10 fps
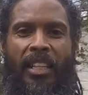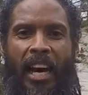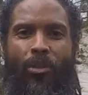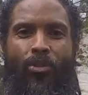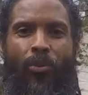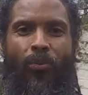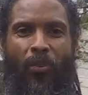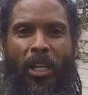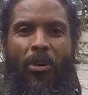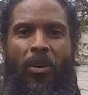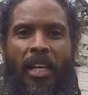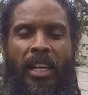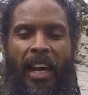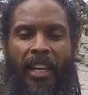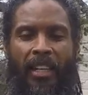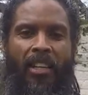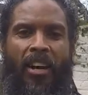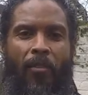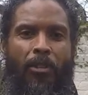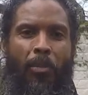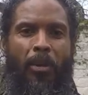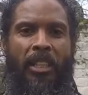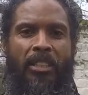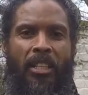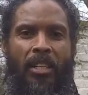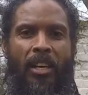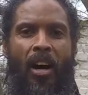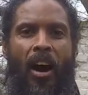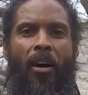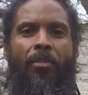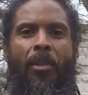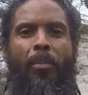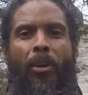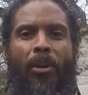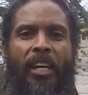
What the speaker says: The actual feel and the comfortability of the Polar